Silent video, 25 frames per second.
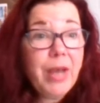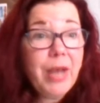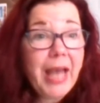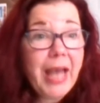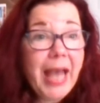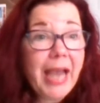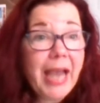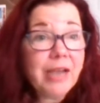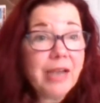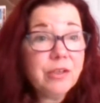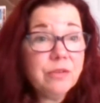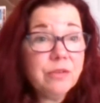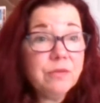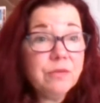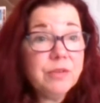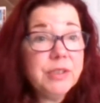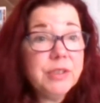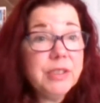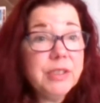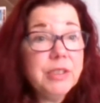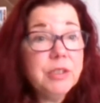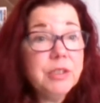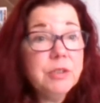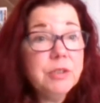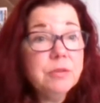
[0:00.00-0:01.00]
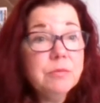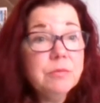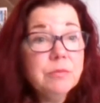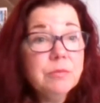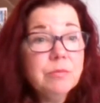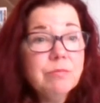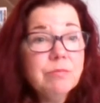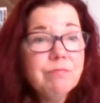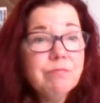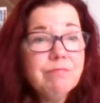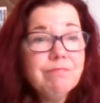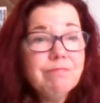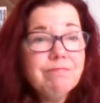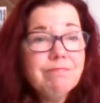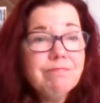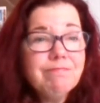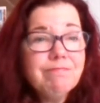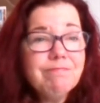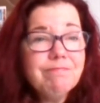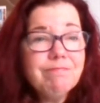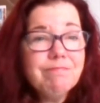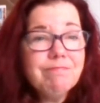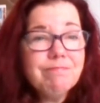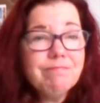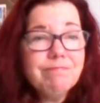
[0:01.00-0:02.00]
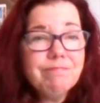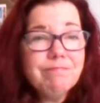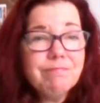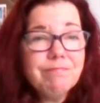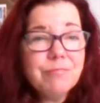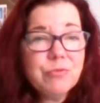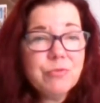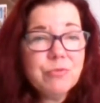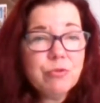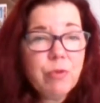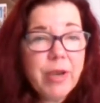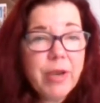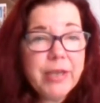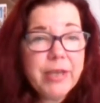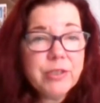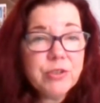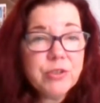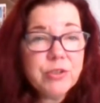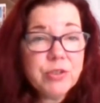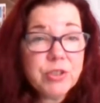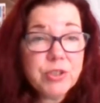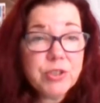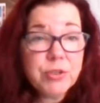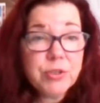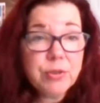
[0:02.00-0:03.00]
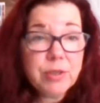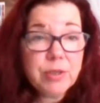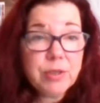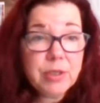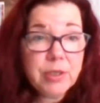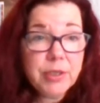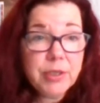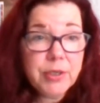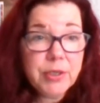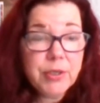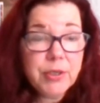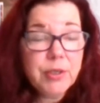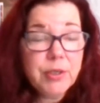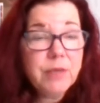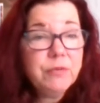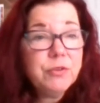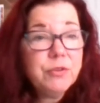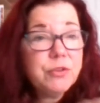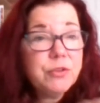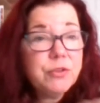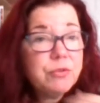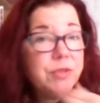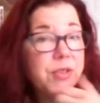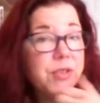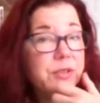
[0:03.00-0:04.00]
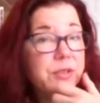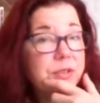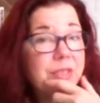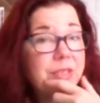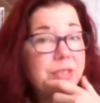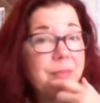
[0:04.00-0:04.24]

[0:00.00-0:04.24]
actively trying to steer clear of your triggers?